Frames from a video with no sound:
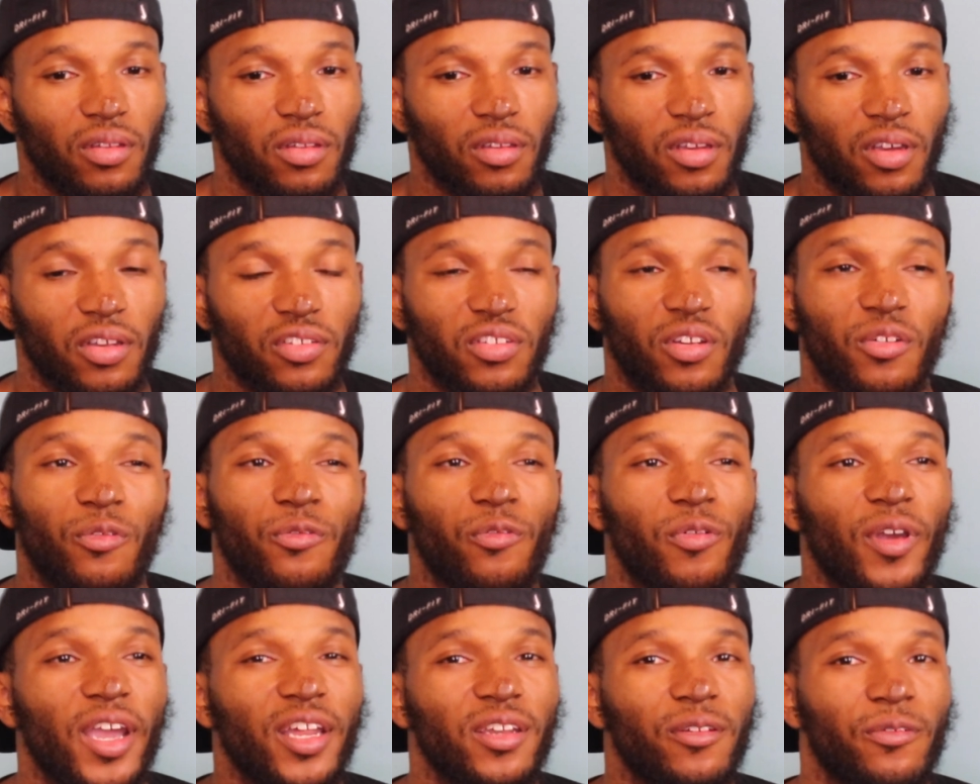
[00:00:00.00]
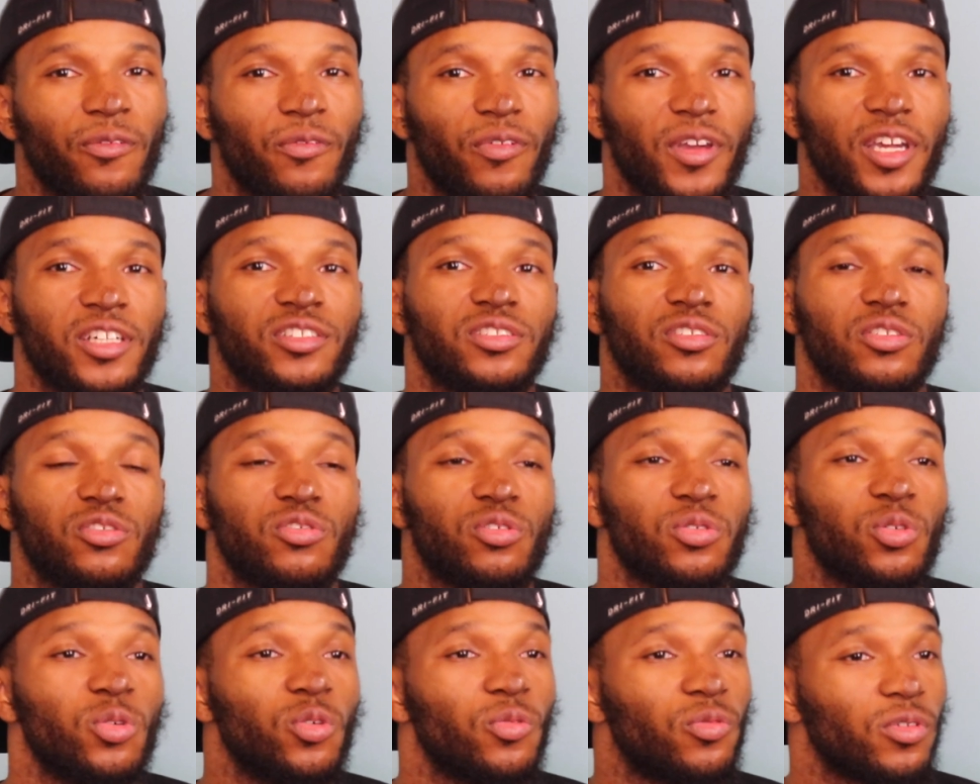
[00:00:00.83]
because they're afraid to face the
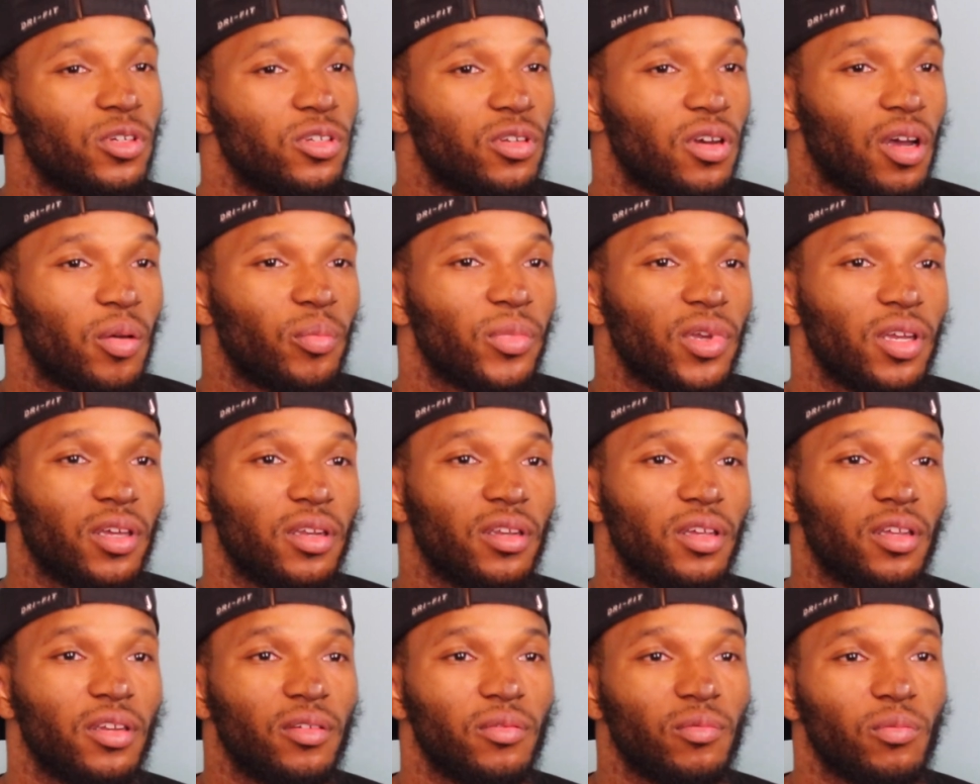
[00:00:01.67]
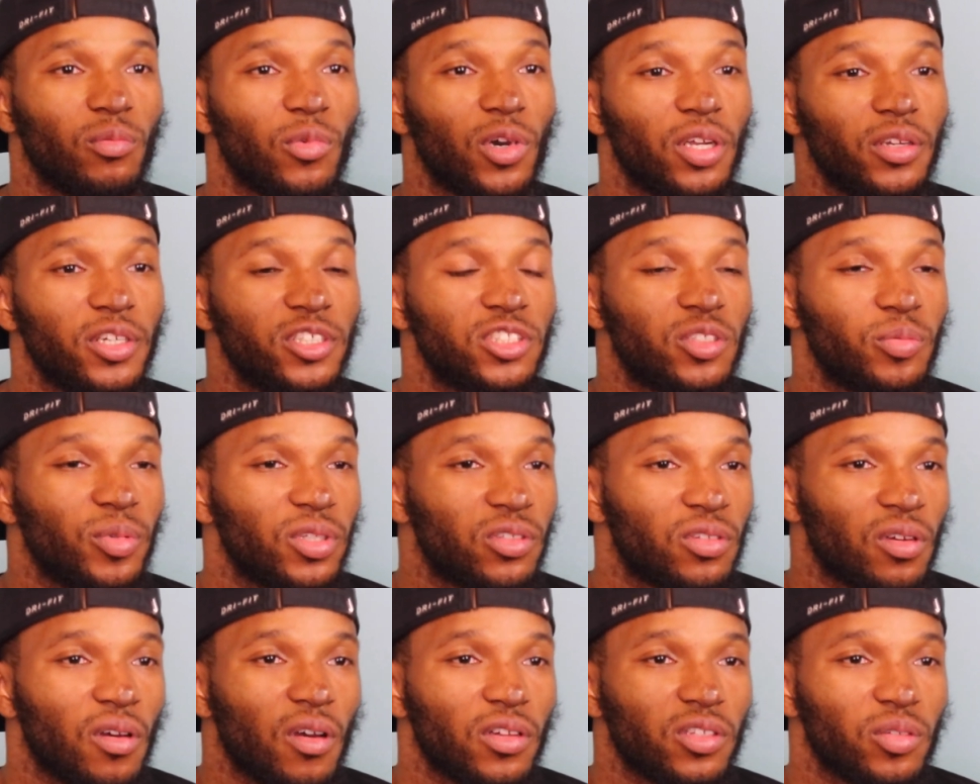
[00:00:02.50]
truth, you know what I mean, and what needs to be
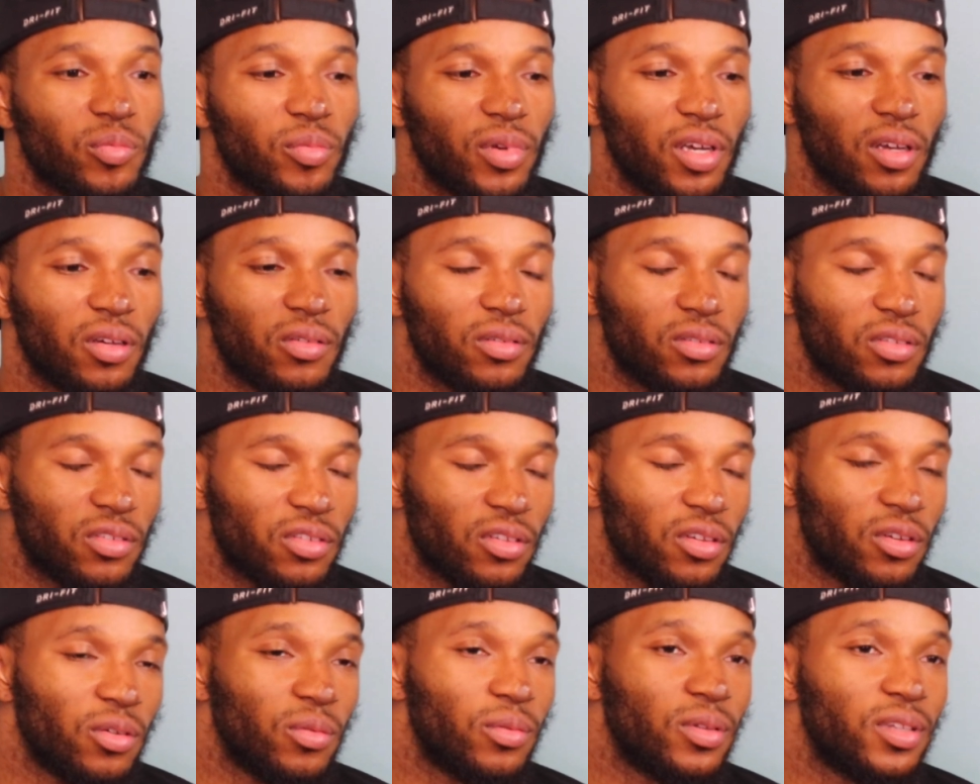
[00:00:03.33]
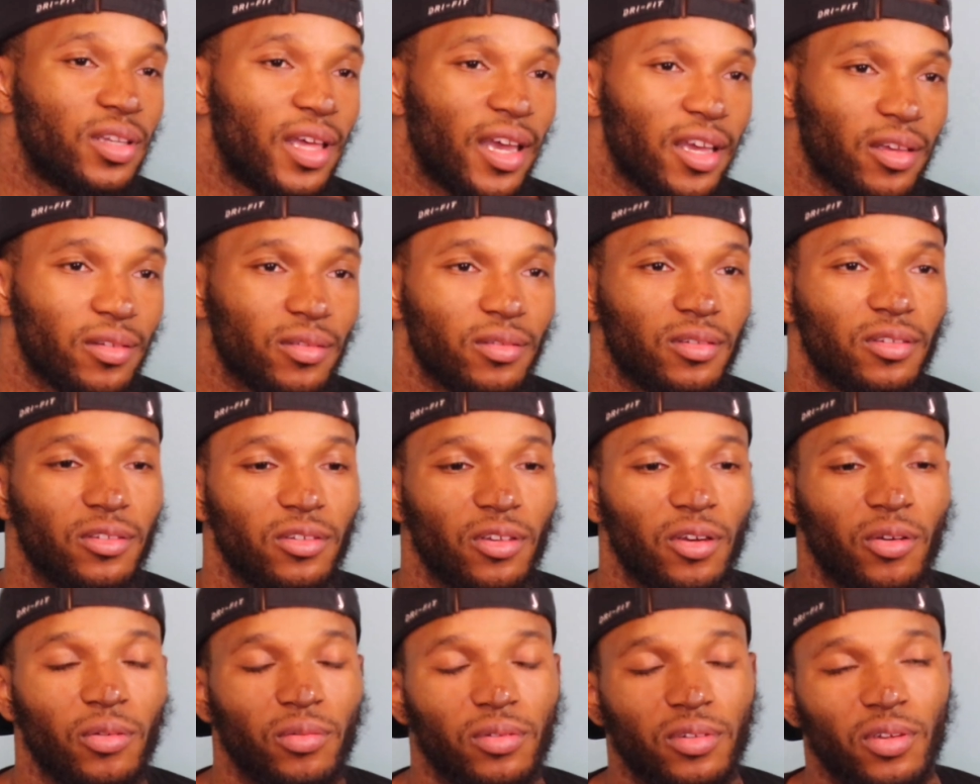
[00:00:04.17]
talked about. So that, you
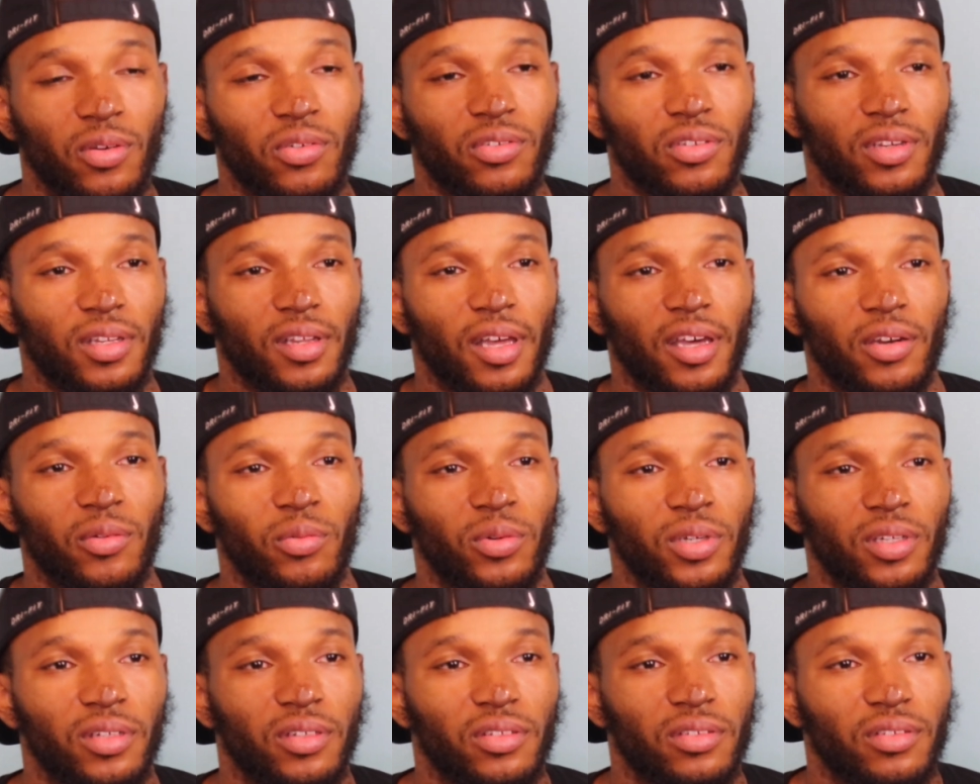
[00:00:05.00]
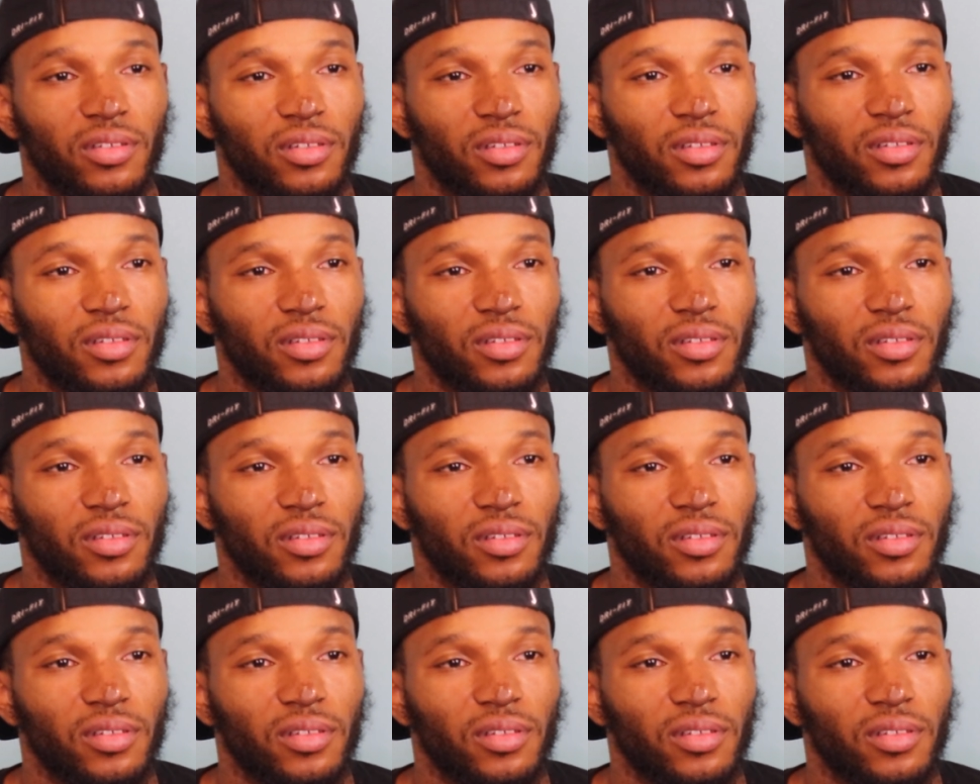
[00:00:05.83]
know, goes in a lot of ways.